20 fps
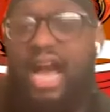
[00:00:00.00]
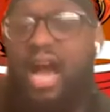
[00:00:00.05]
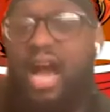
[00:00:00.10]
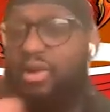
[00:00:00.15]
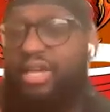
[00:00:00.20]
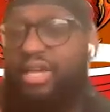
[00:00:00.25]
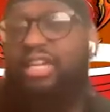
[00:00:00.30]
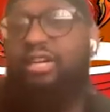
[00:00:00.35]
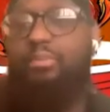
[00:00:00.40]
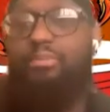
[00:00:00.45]

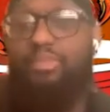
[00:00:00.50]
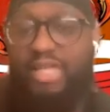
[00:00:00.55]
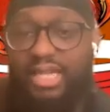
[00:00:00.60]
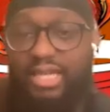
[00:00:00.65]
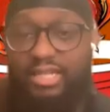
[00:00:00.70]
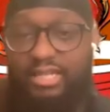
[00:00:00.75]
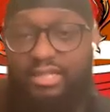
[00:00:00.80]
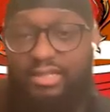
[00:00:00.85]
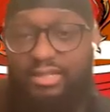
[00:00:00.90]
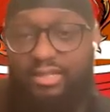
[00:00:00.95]
How he
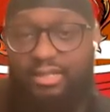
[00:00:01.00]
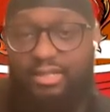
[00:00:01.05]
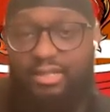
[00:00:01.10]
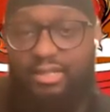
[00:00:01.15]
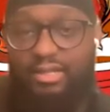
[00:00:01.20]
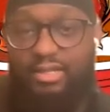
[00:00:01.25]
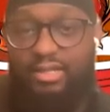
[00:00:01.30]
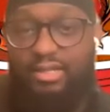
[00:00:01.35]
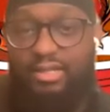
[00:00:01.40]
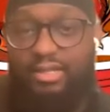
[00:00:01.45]
complaining?
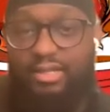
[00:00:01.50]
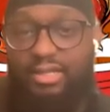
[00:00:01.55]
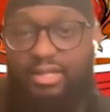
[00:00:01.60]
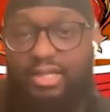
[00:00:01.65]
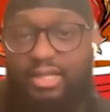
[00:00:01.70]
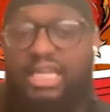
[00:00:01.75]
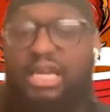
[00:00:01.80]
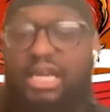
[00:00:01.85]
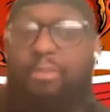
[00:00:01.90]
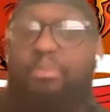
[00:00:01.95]

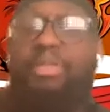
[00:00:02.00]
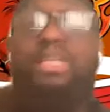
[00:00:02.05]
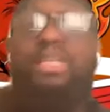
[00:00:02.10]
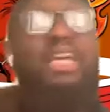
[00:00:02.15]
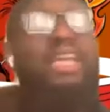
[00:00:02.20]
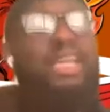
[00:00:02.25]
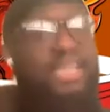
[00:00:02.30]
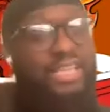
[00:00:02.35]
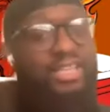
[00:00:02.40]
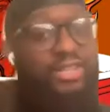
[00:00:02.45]
He
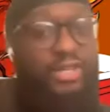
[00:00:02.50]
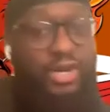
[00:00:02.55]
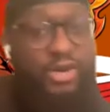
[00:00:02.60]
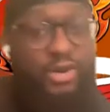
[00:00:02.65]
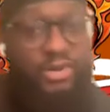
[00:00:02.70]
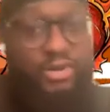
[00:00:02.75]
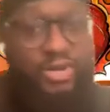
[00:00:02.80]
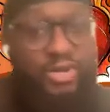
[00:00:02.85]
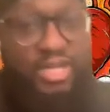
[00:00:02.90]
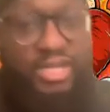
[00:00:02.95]
complaining though.